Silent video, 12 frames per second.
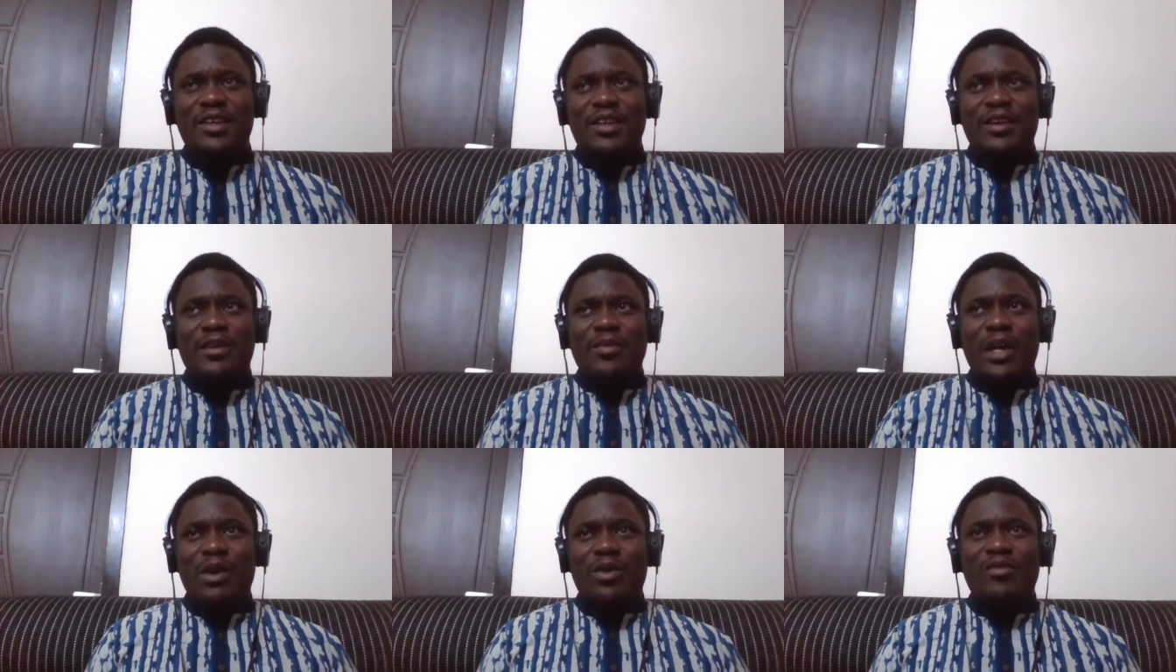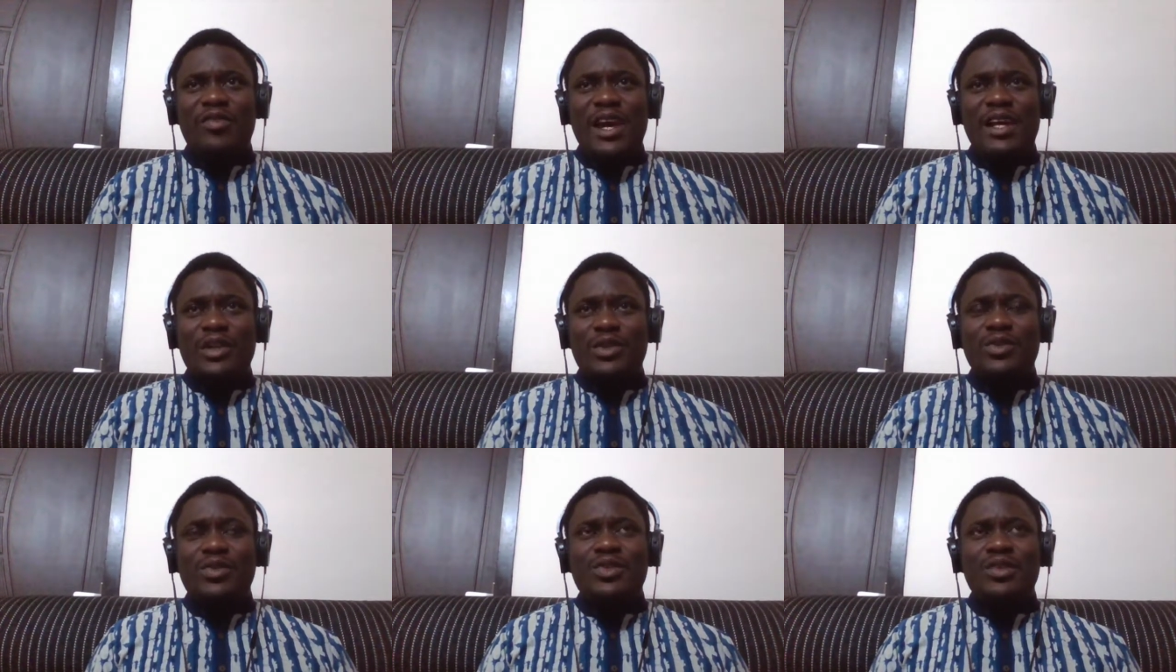um, our
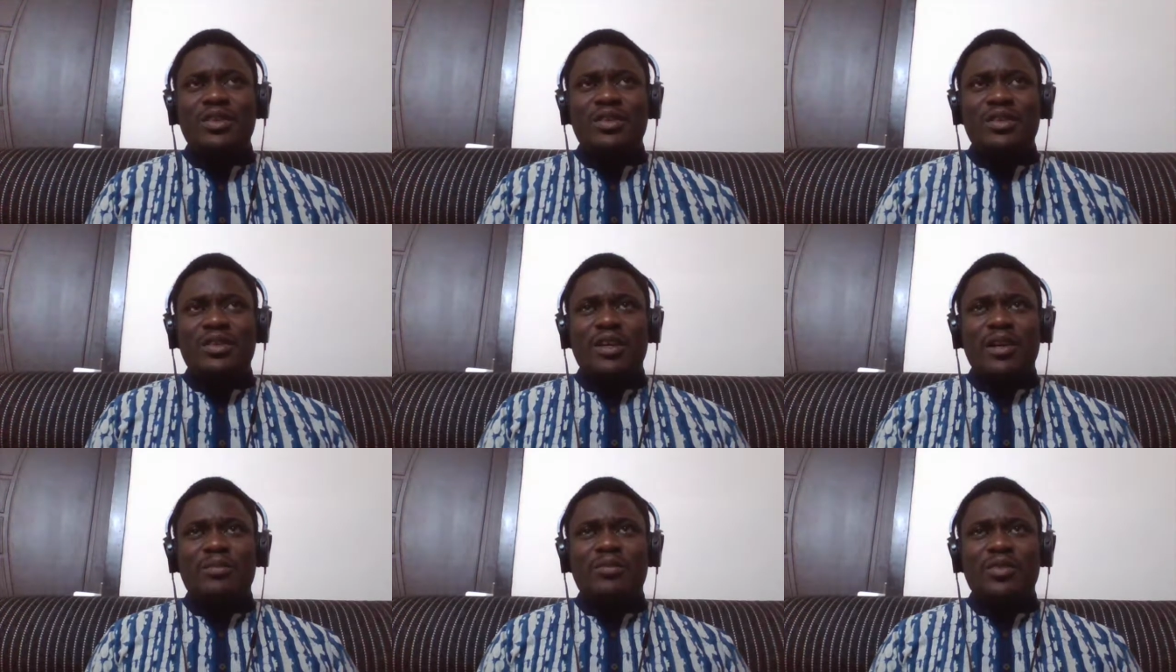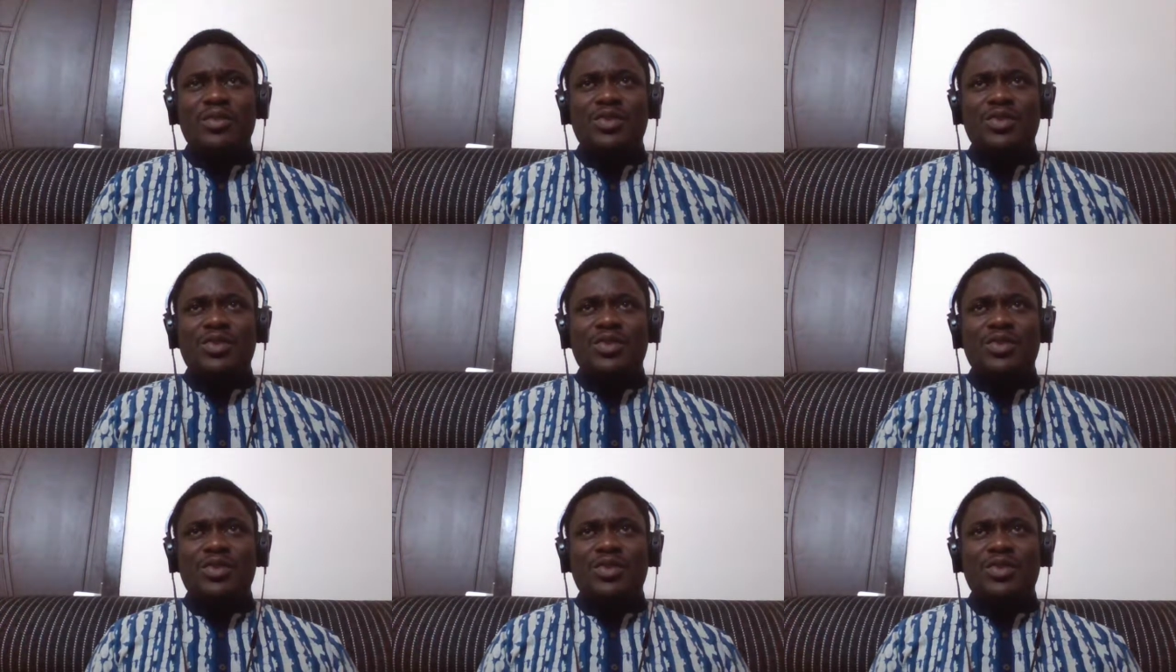values um,